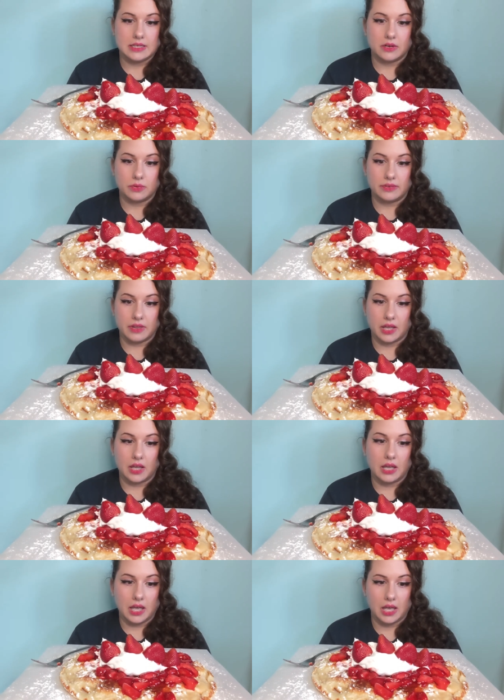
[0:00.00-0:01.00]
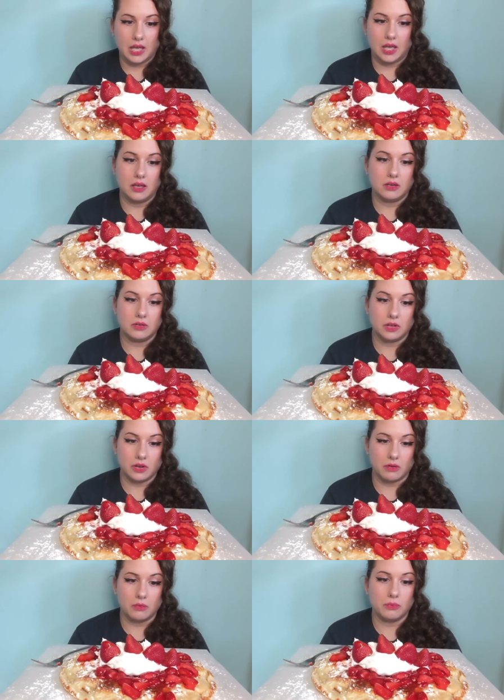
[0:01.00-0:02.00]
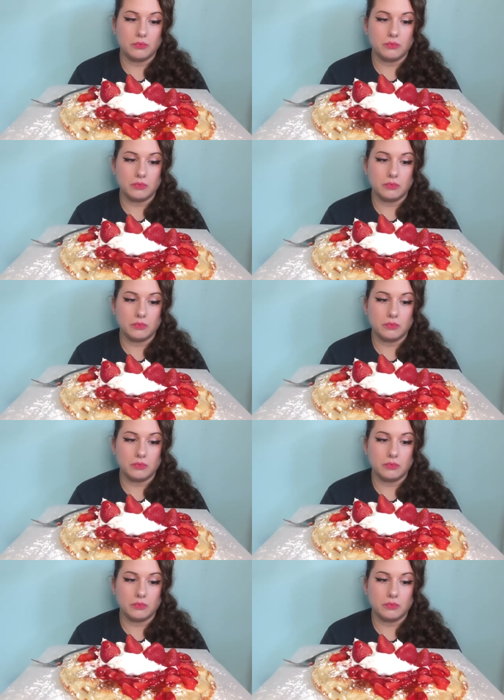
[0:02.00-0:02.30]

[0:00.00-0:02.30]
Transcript: and was like, "Hey, you know,